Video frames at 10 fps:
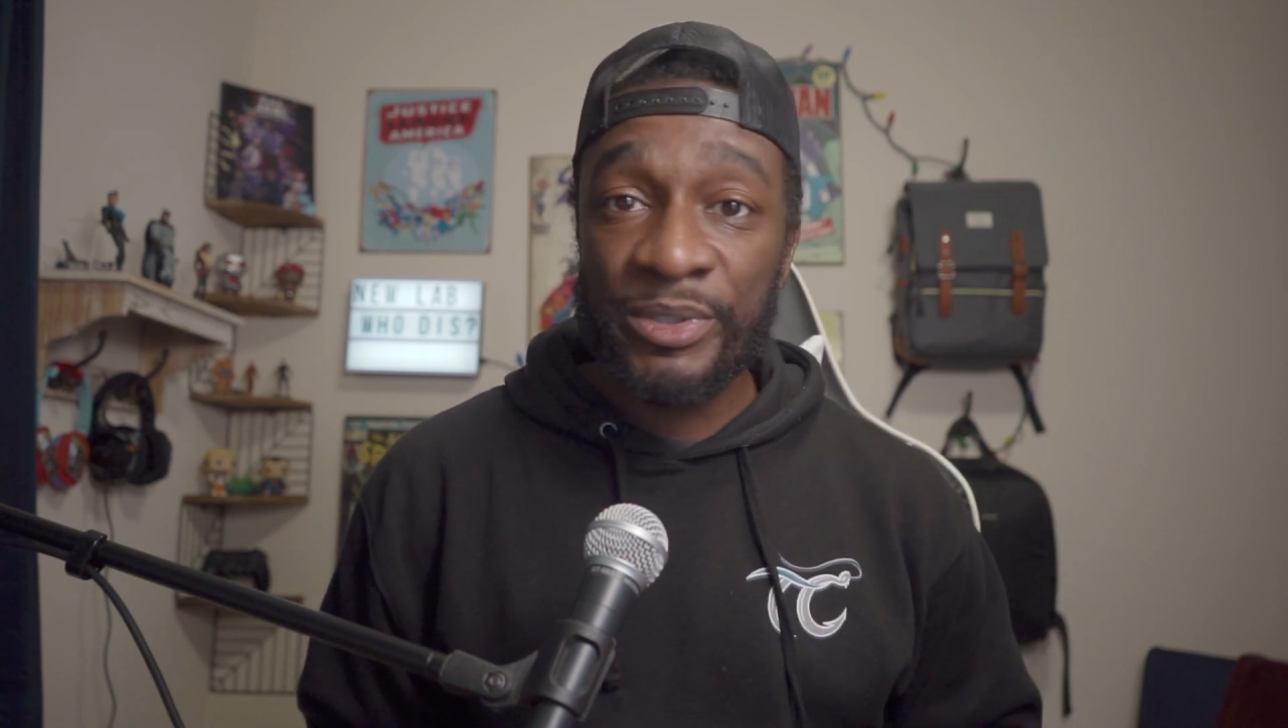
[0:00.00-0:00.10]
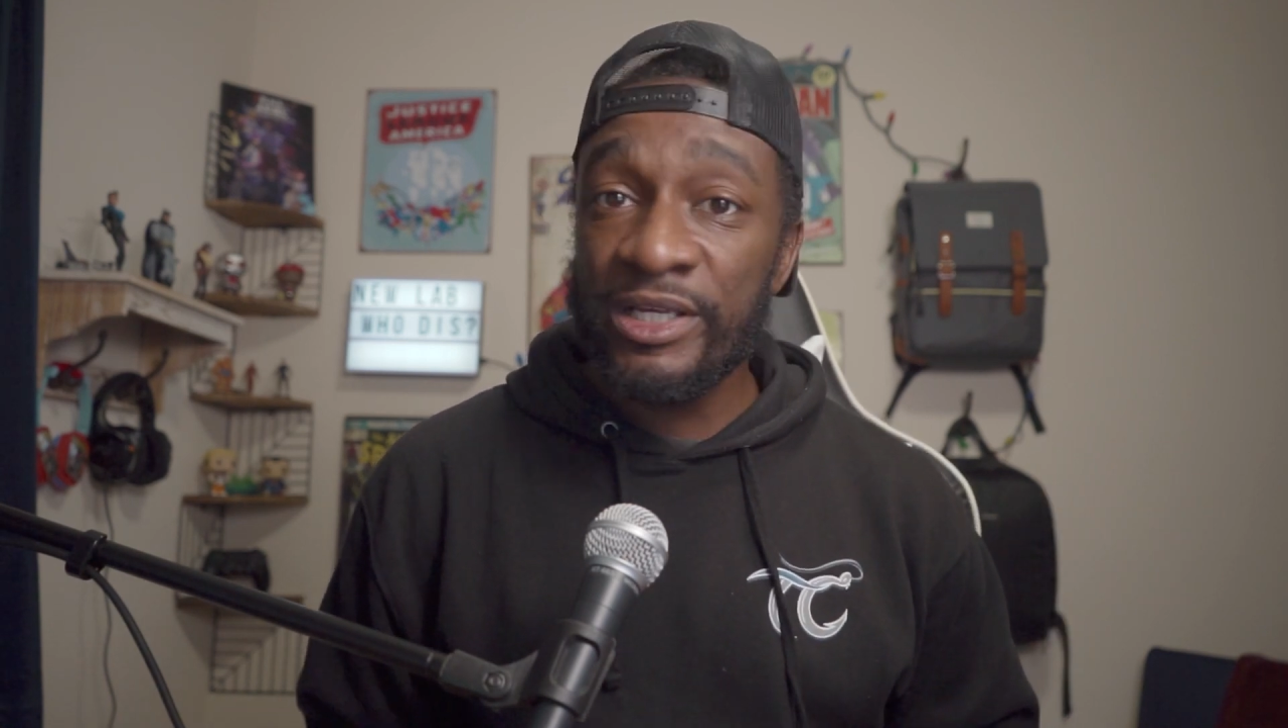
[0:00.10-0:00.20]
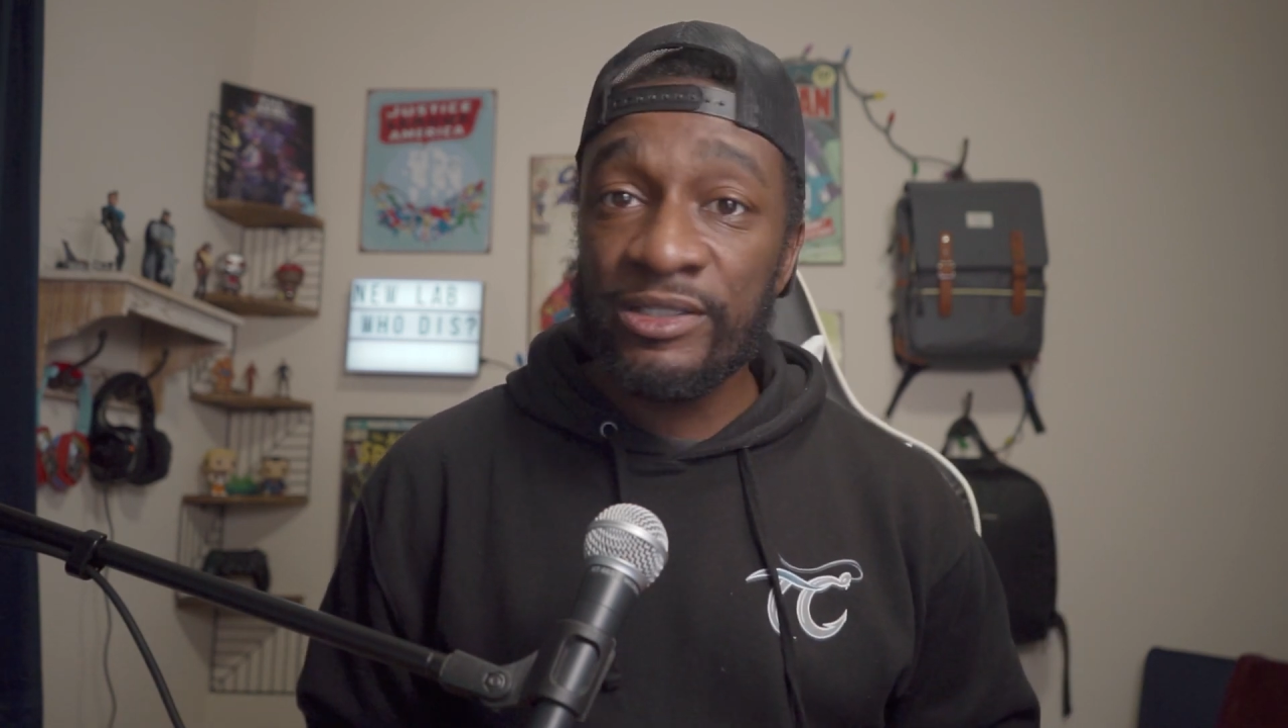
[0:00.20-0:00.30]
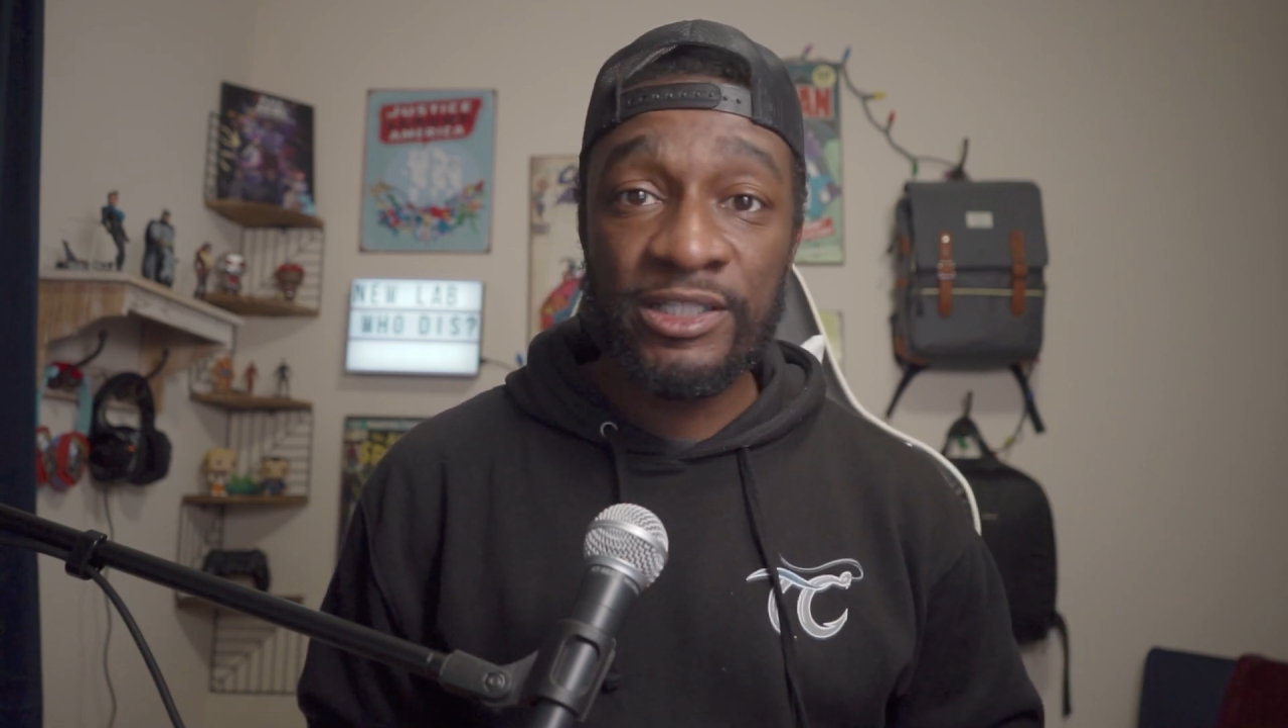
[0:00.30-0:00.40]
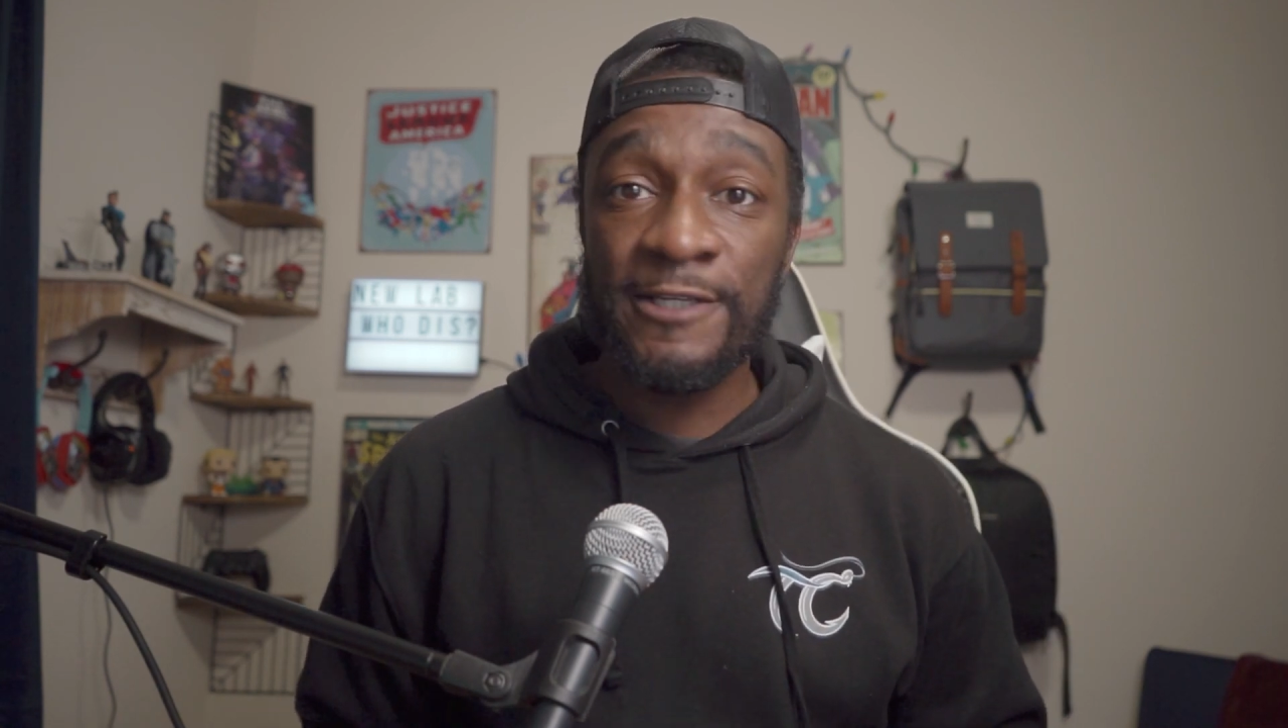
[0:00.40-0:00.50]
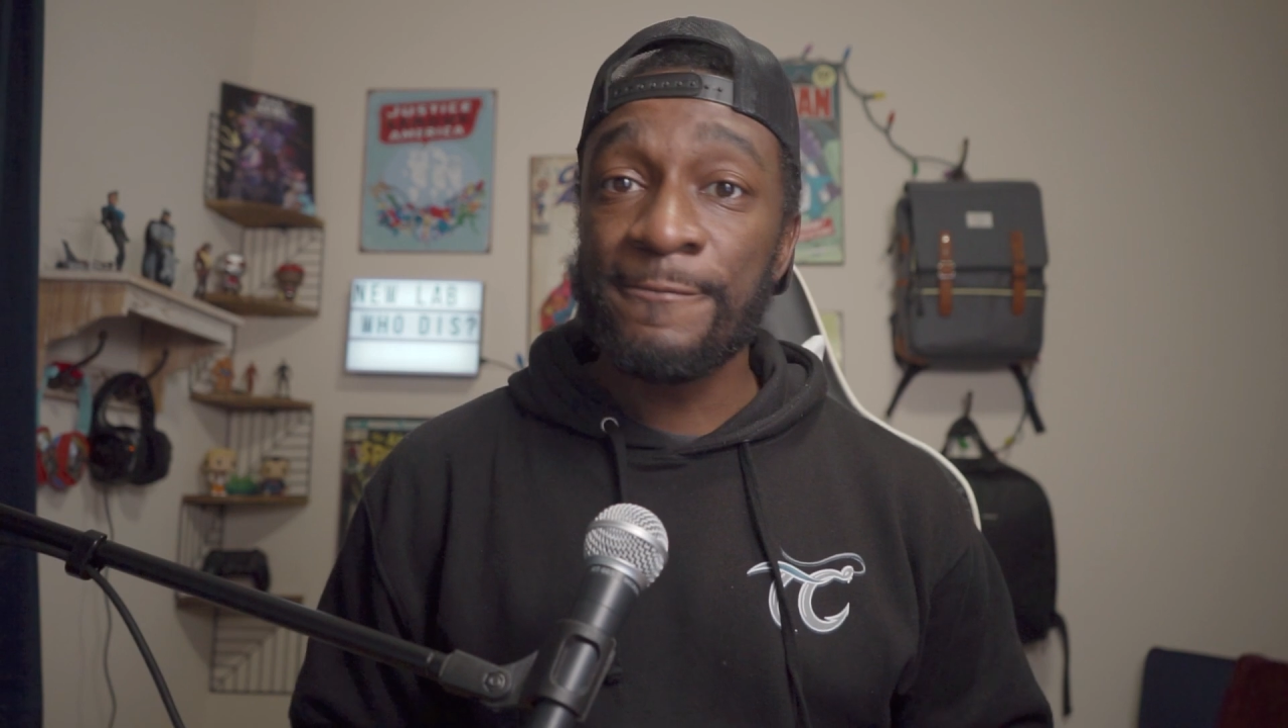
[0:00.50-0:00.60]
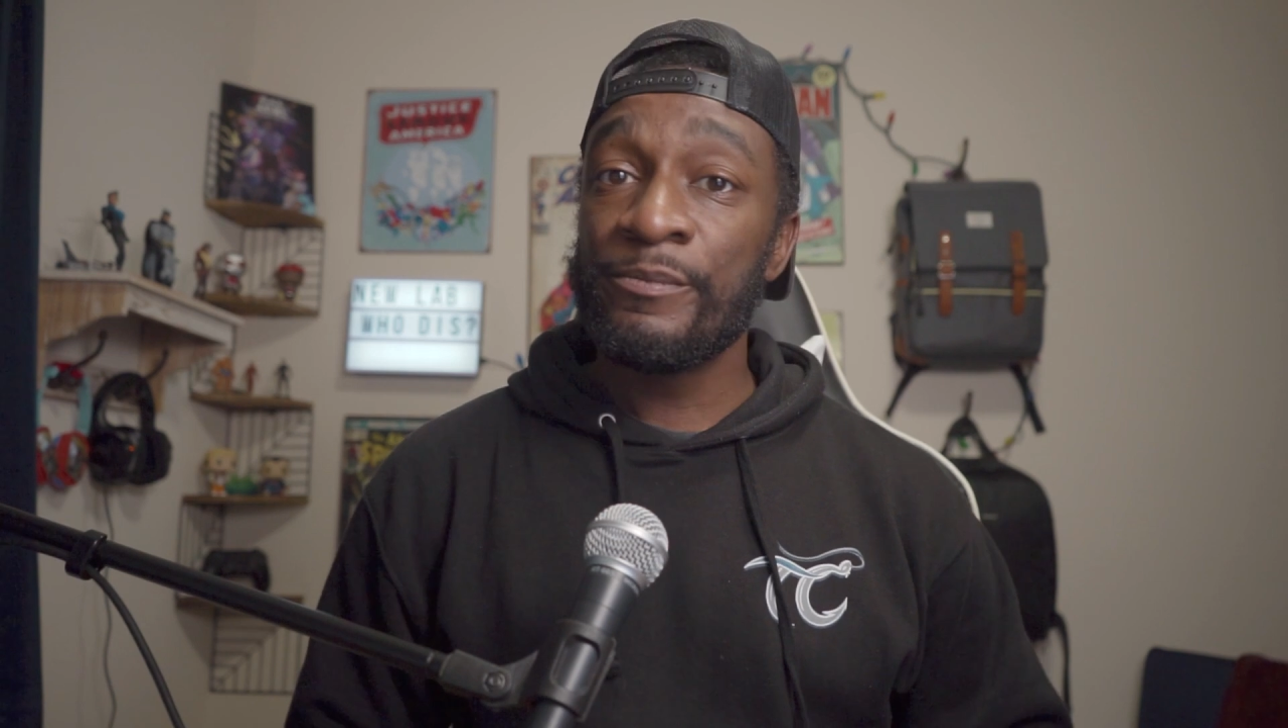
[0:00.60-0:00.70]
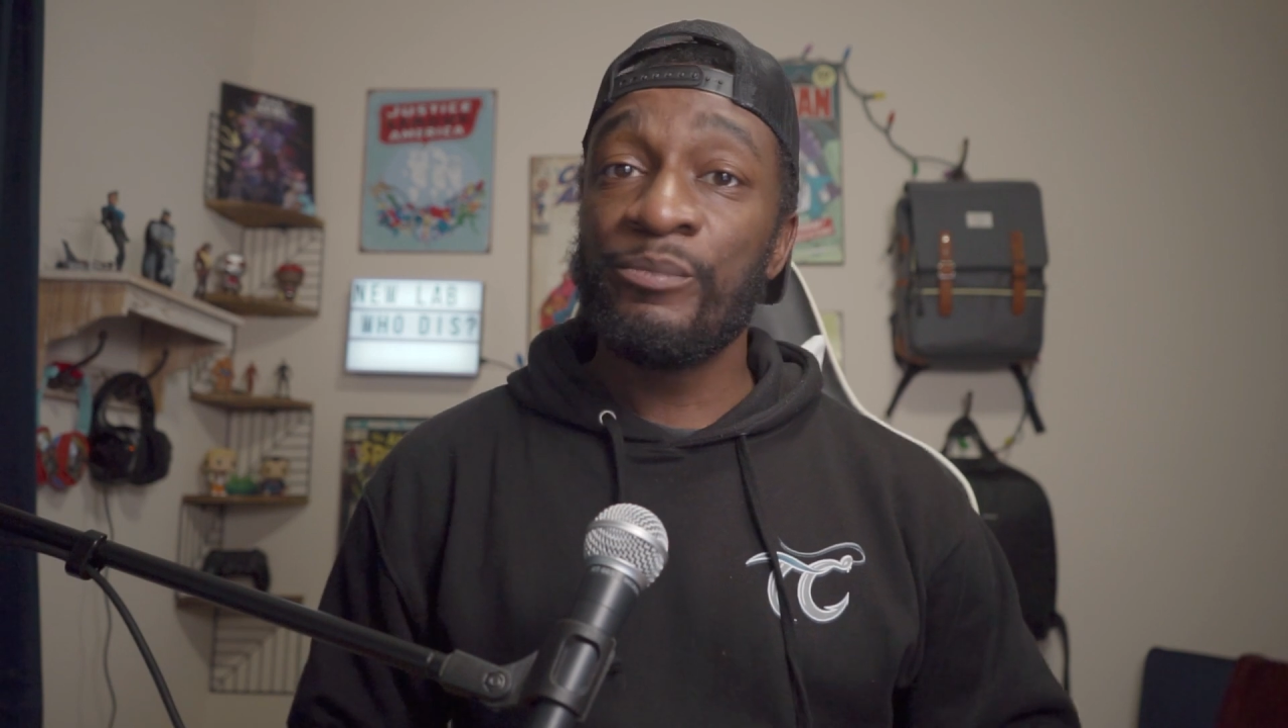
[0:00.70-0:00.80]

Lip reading: peasy.